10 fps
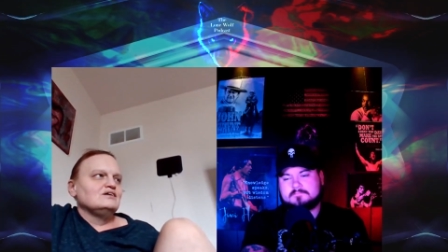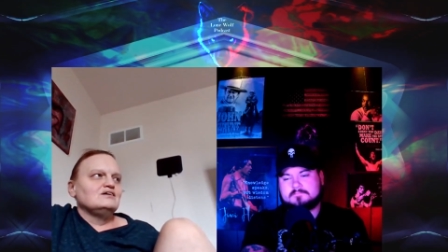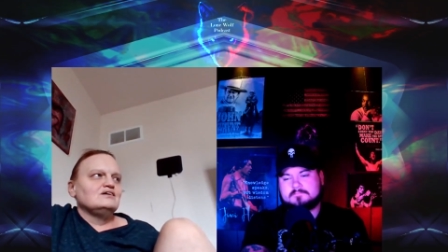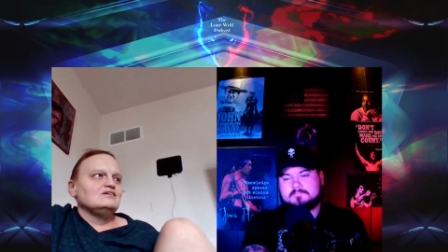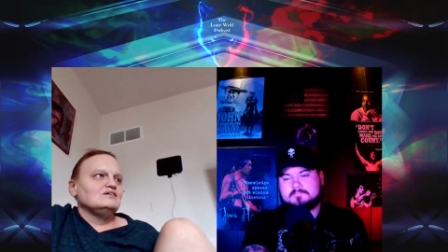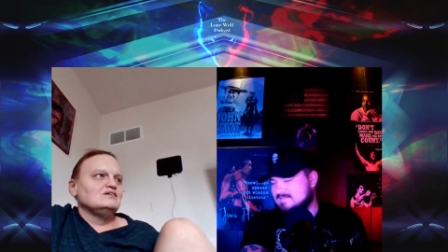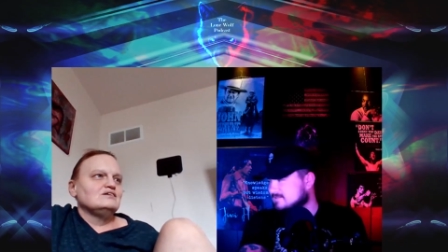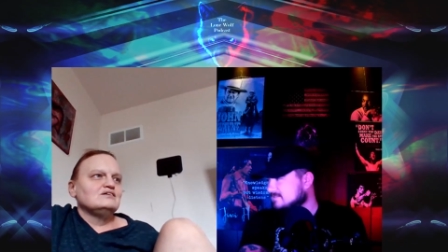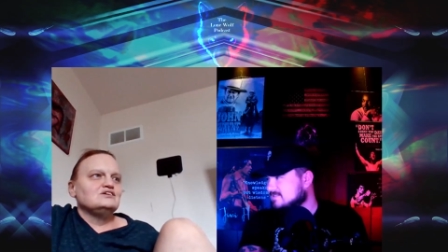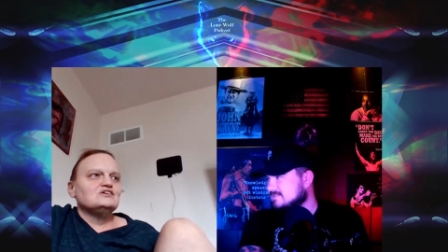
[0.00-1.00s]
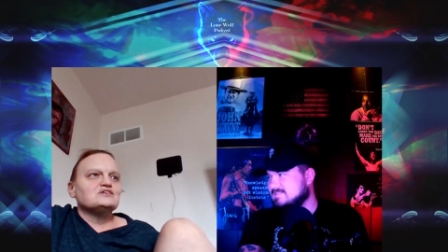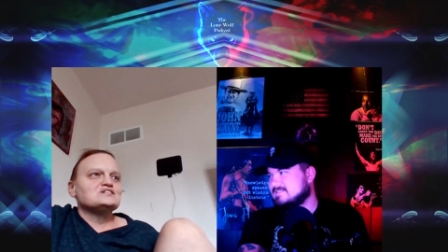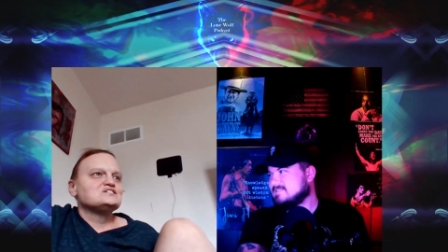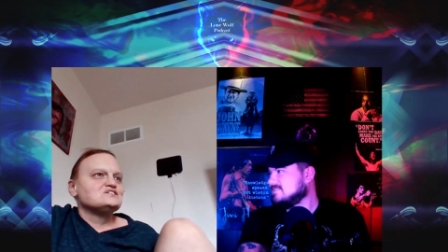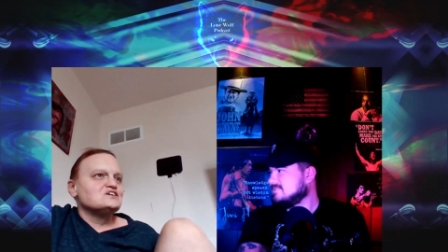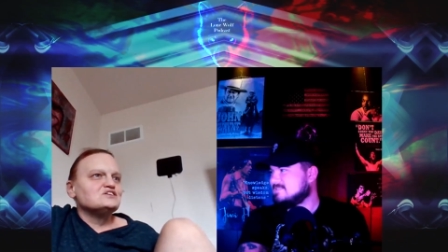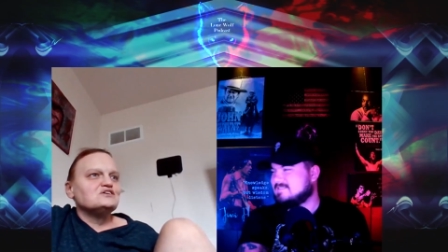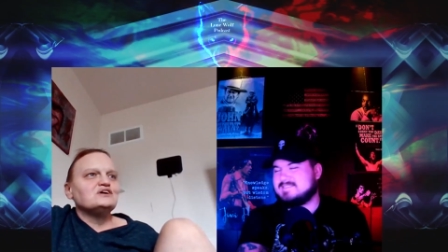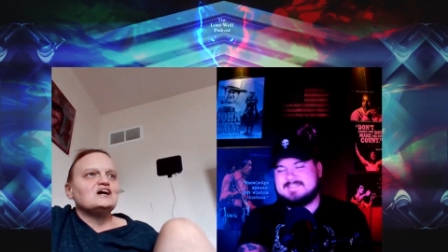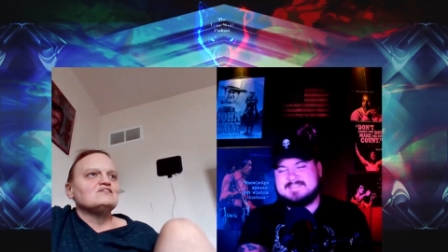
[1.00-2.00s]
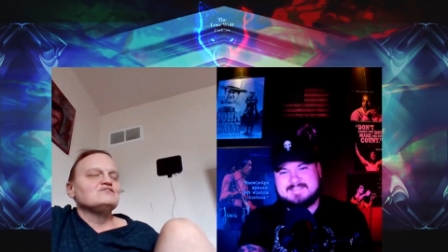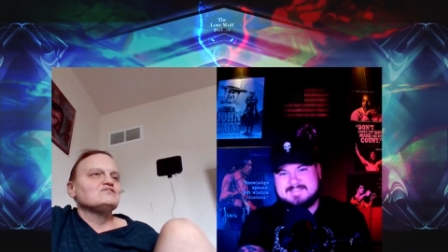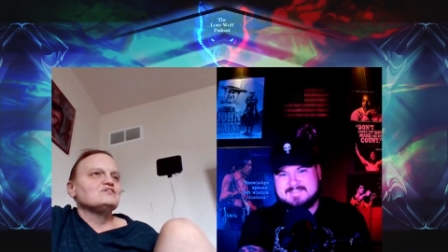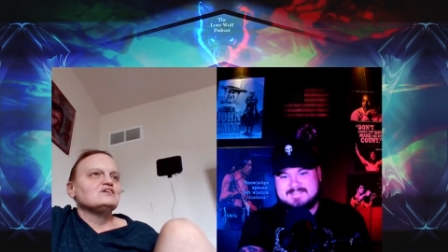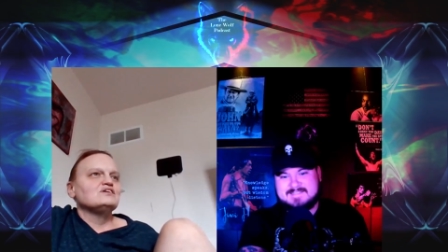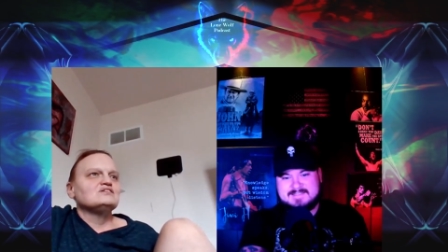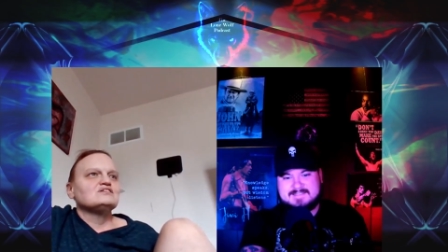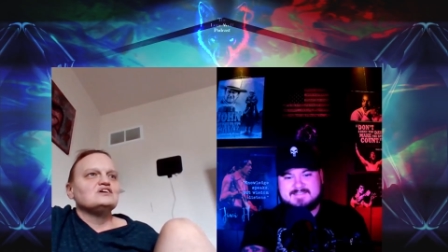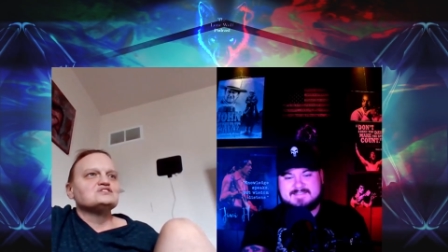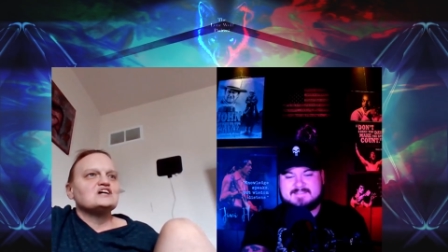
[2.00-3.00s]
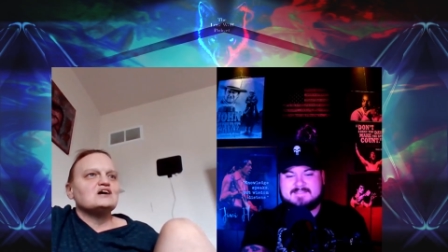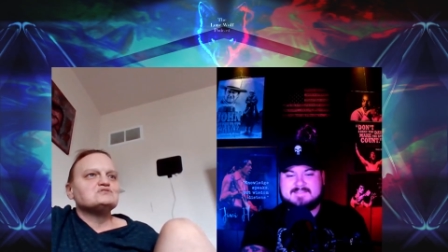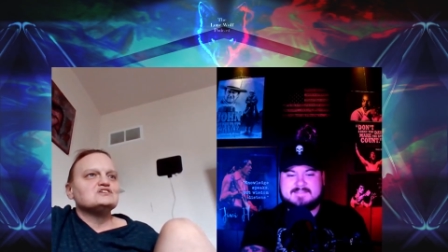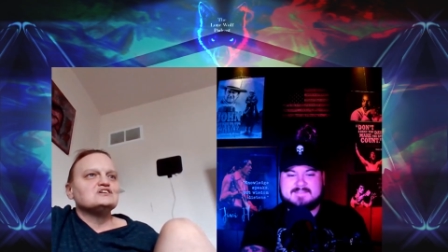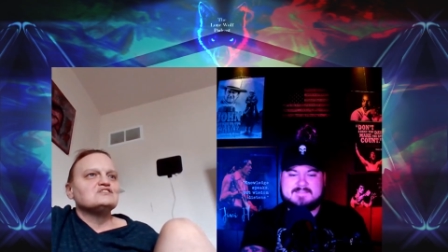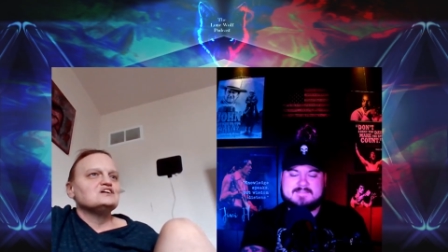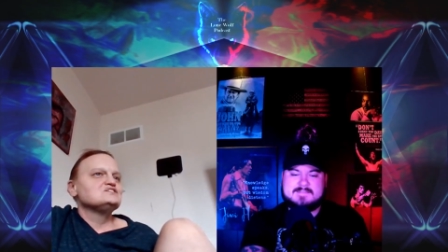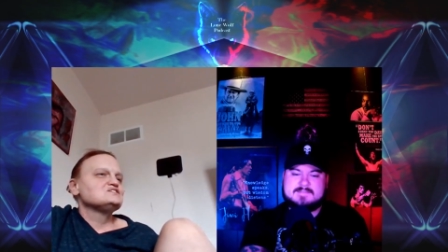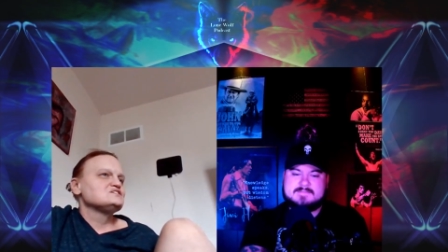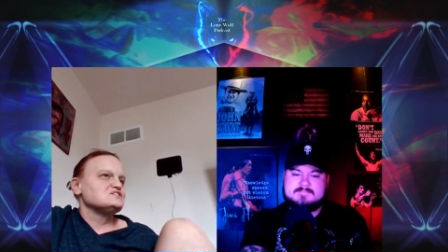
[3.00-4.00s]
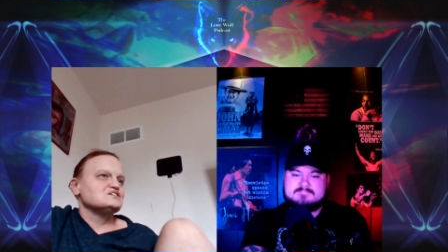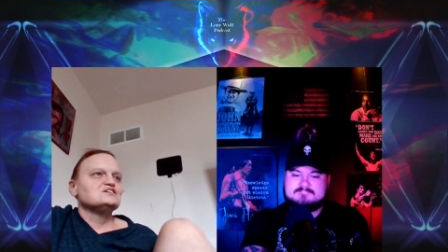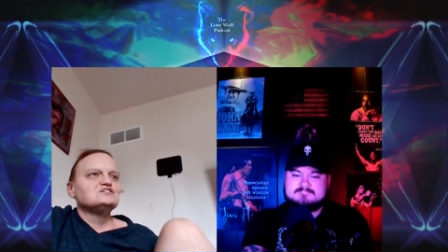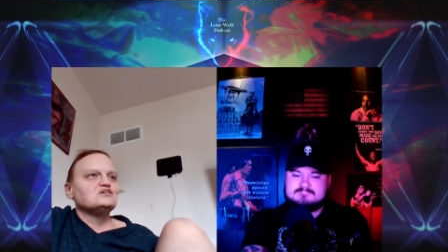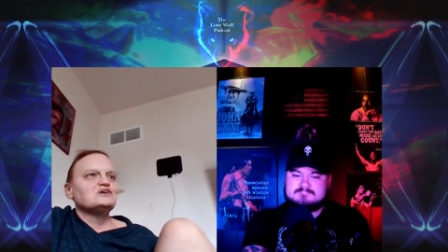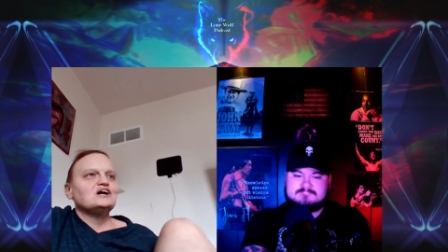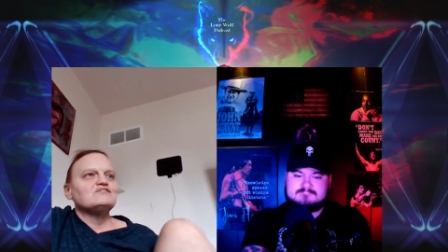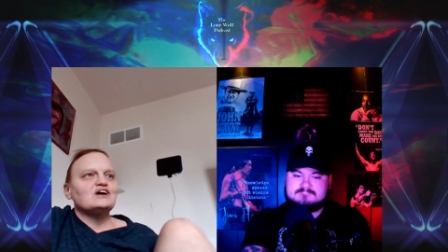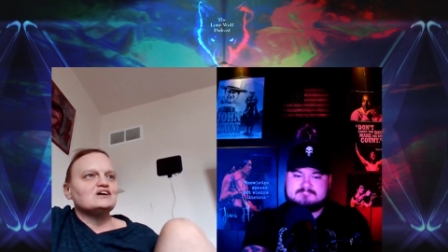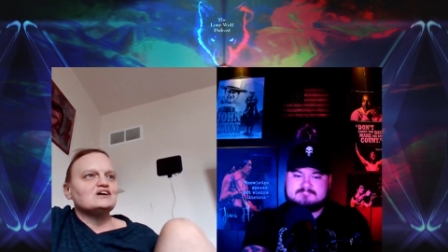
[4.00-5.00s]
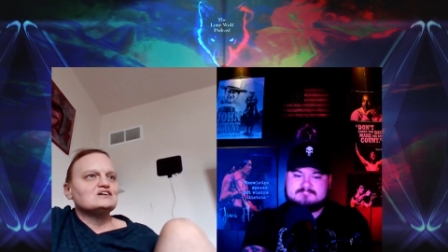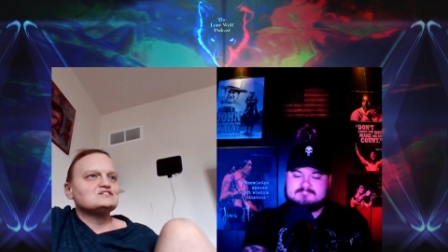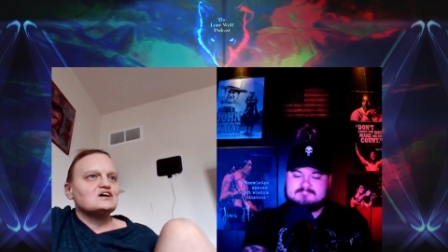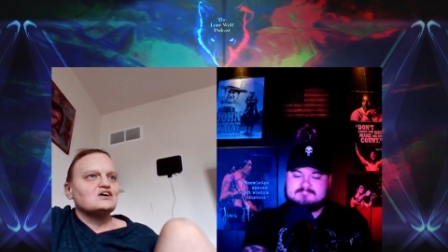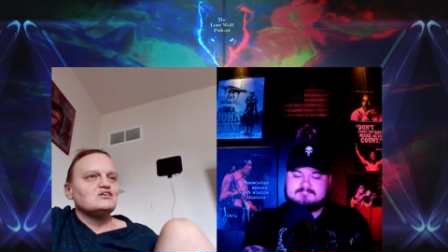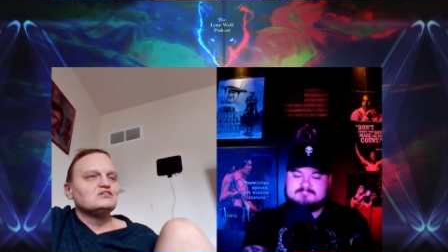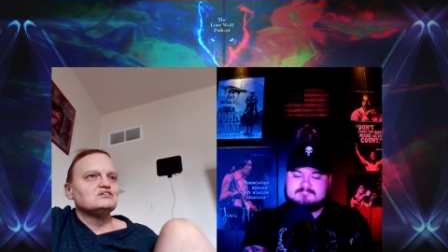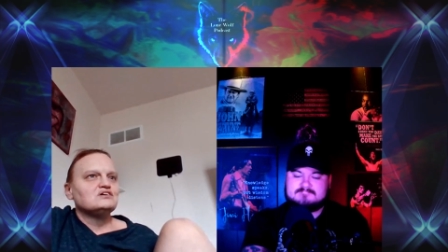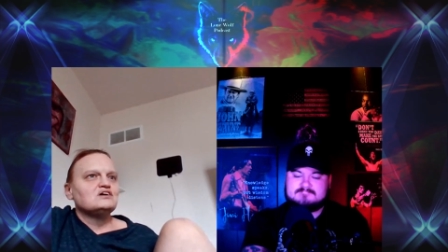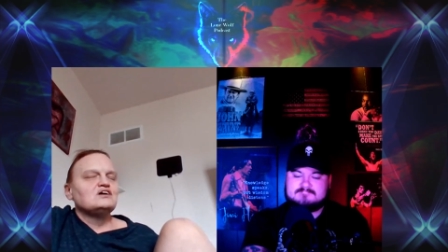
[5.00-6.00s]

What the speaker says: And, they still don't have closed captioning. They still don't have ASL.